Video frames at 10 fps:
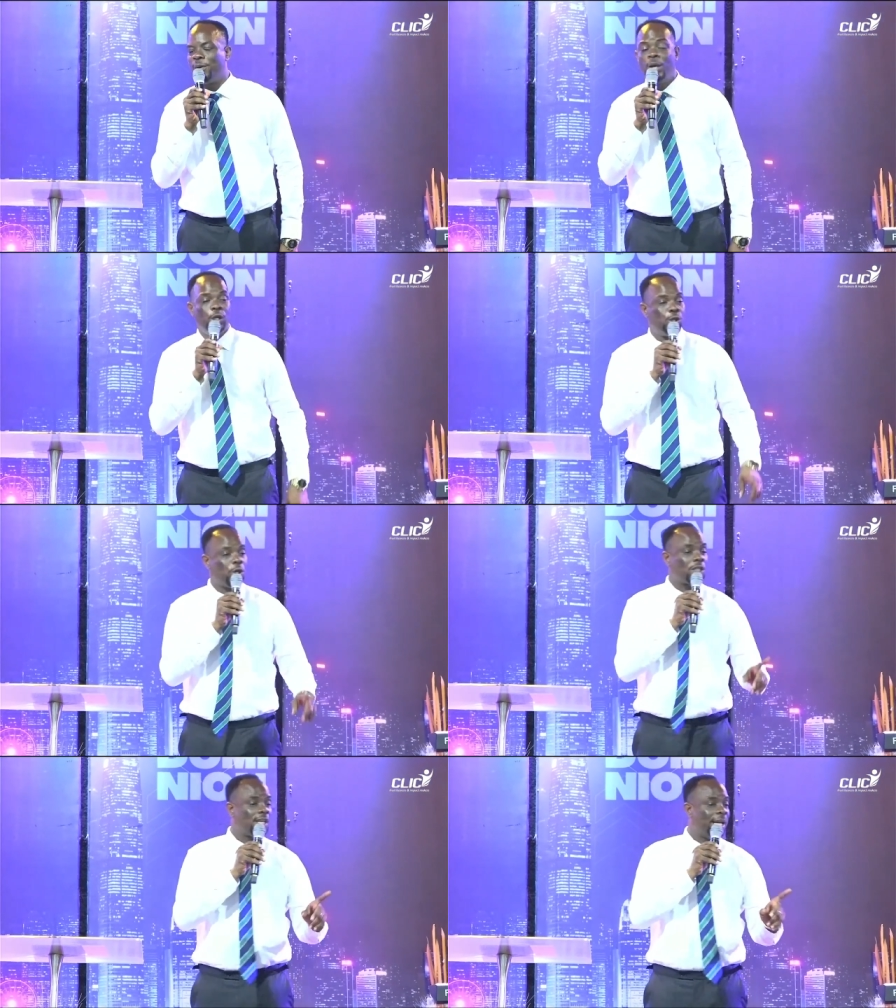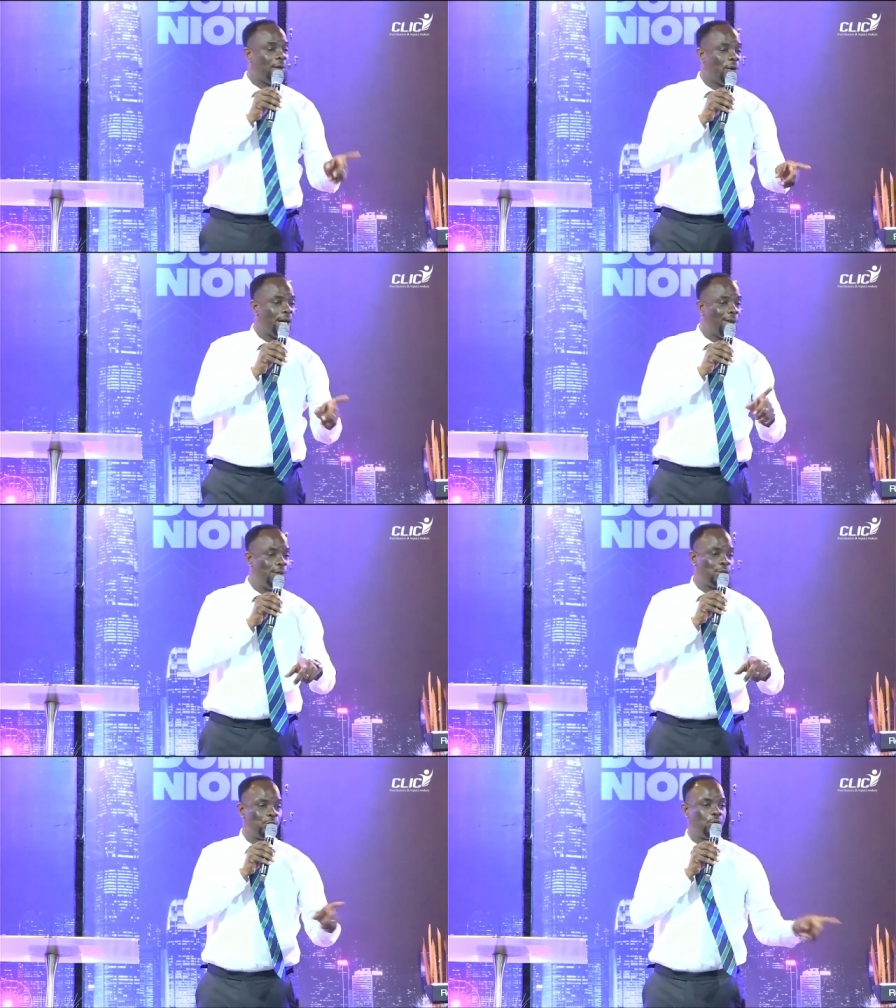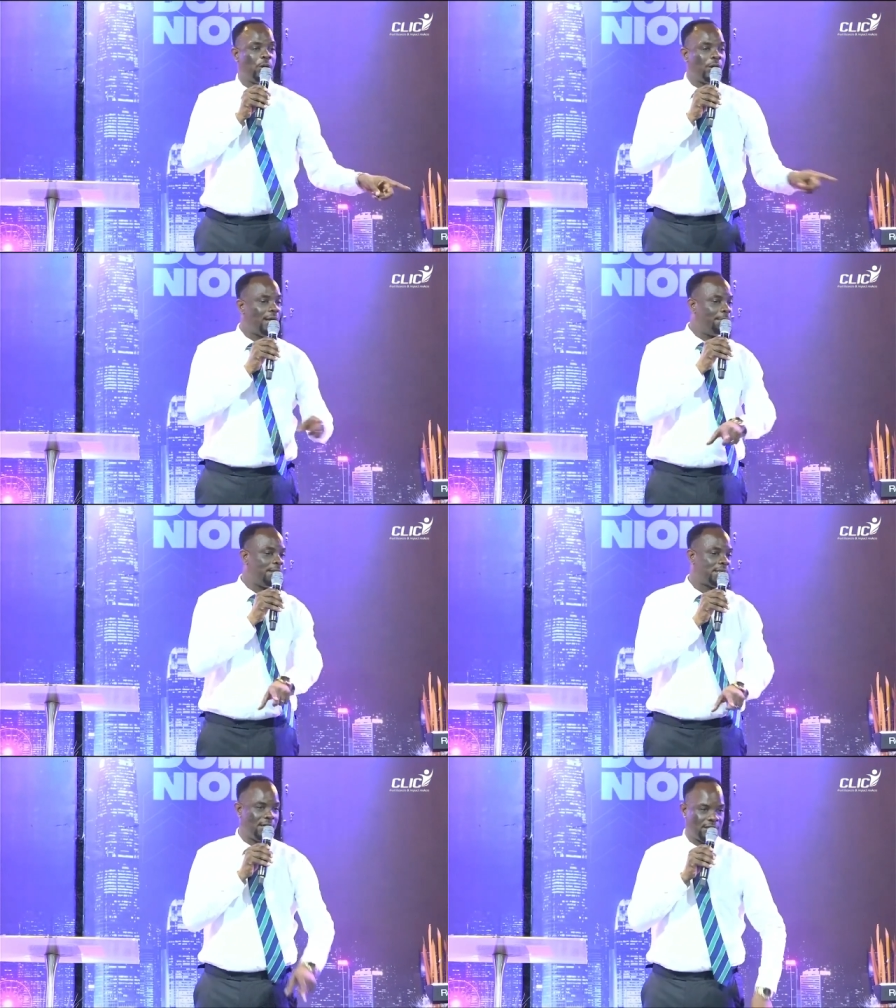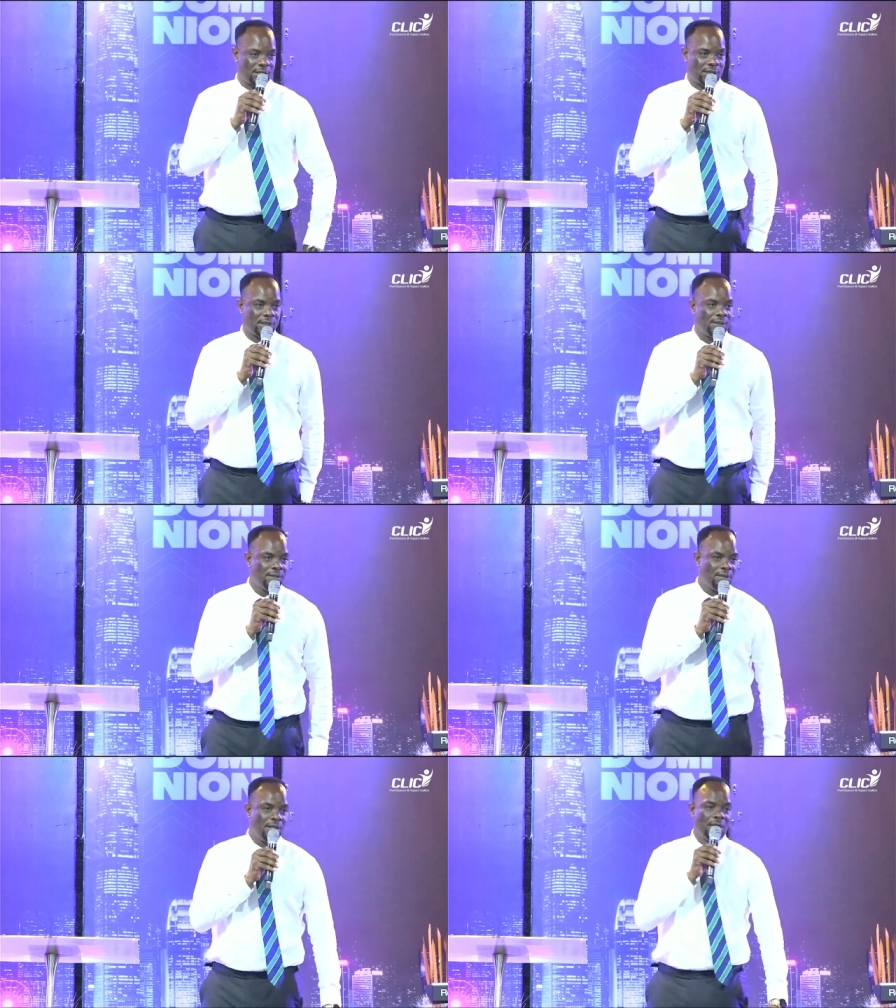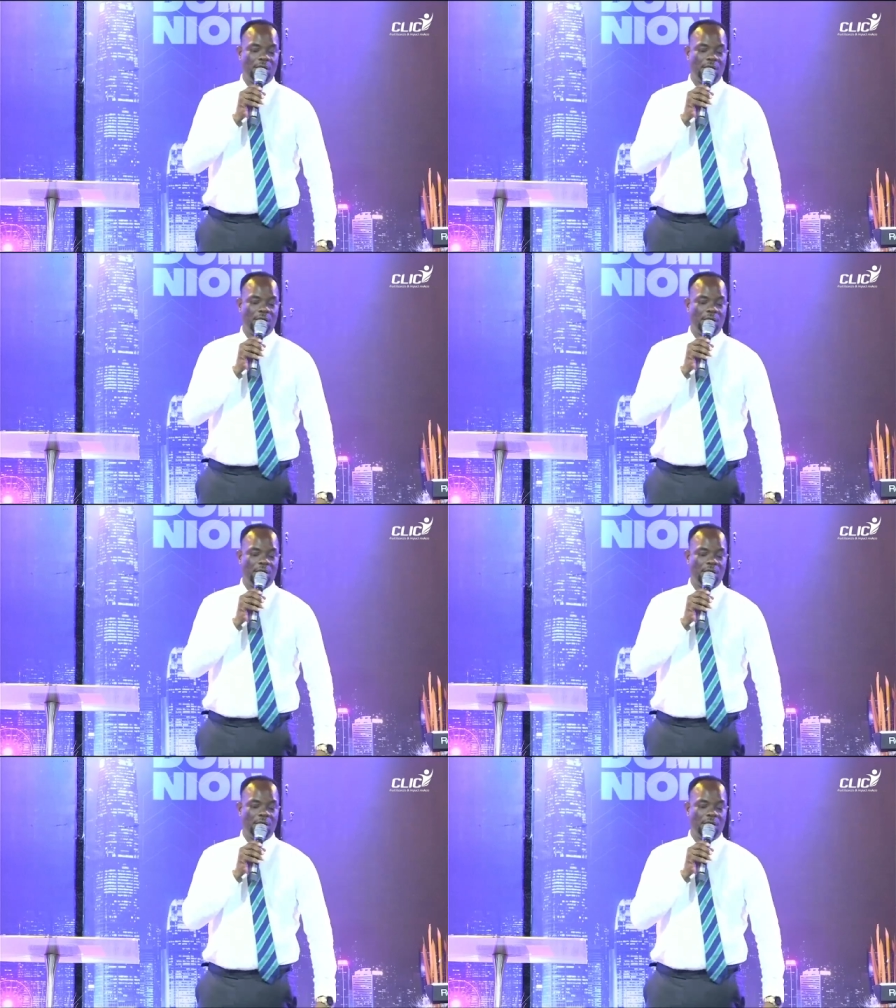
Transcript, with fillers: you just learn another way to do another business. Let's